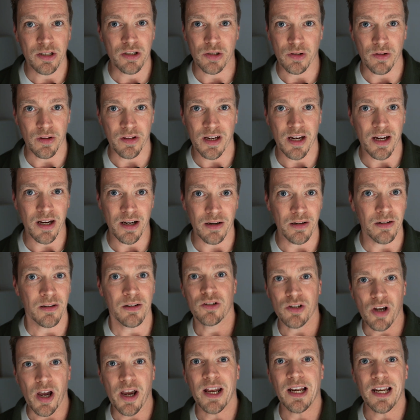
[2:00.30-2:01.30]
to their
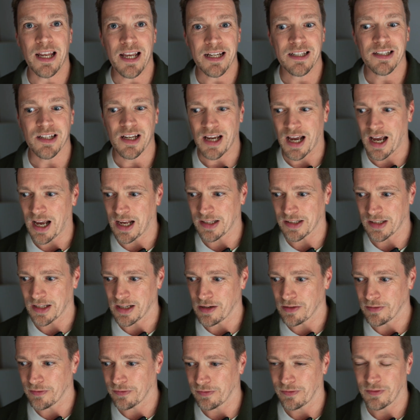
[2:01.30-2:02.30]
dialect as
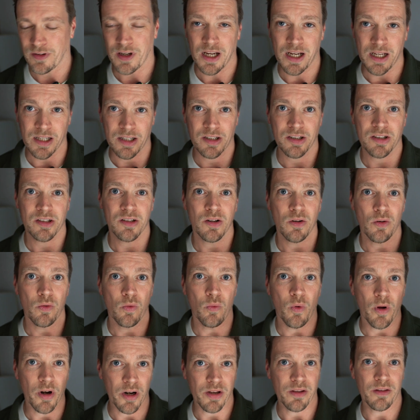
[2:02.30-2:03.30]
if it's
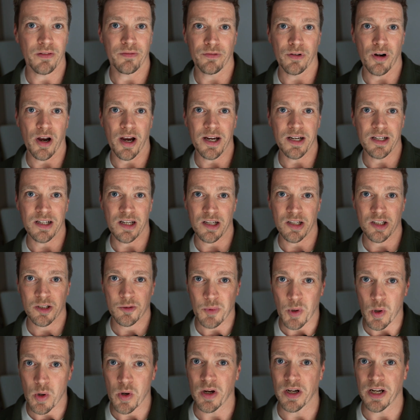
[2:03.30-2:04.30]
one of the varieties
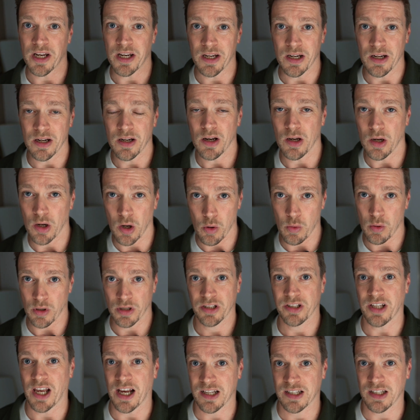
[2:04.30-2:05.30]
spoken in Lower
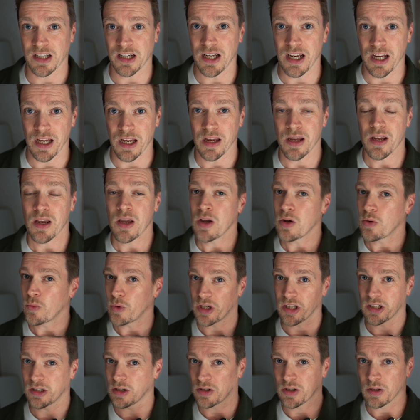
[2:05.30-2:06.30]
Saxony,
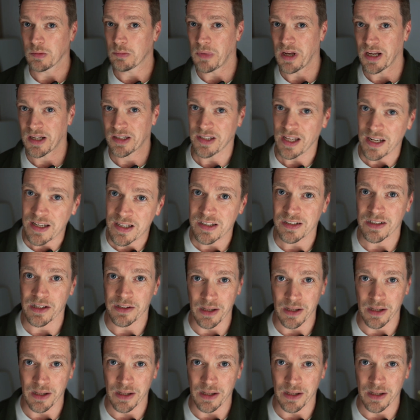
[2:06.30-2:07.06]
which doesn't make sense to